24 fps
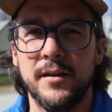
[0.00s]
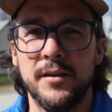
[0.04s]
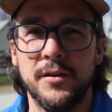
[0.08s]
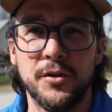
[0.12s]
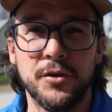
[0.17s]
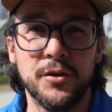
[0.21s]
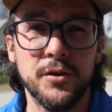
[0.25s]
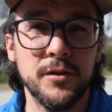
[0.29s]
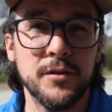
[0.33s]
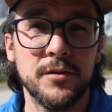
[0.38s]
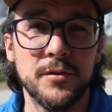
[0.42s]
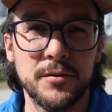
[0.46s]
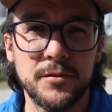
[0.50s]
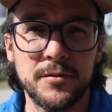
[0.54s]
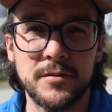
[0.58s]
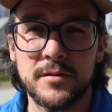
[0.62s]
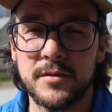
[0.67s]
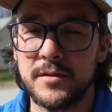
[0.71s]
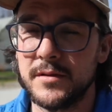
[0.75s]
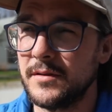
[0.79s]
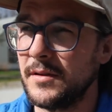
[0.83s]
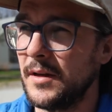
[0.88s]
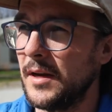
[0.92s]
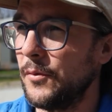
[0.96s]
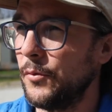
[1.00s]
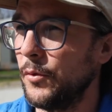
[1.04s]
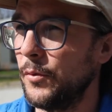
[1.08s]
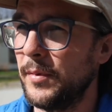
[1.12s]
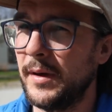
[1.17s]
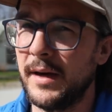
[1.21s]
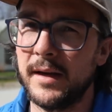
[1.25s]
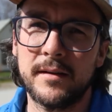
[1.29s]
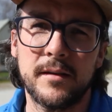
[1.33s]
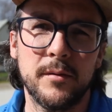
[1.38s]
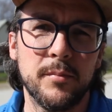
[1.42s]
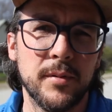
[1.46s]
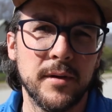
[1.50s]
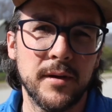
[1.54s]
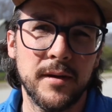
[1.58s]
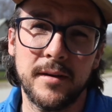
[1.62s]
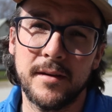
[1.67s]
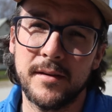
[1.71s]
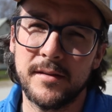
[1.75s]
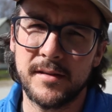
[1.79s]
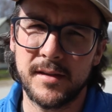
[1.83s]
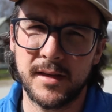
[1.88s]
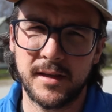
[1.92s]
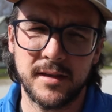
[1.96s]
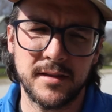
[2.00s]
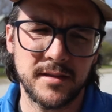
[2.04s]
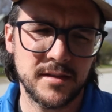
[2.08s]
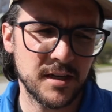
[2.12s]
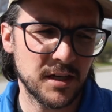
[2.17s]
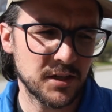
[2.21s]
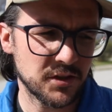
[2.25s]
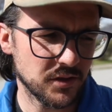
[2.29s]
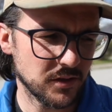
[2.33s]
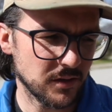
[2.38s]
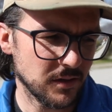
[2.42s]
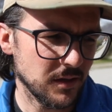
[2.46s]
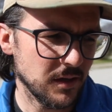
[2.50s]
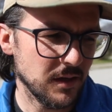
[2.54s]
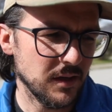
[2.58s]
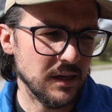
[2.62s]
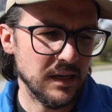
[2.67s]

The good news is that we're back to paint a second session.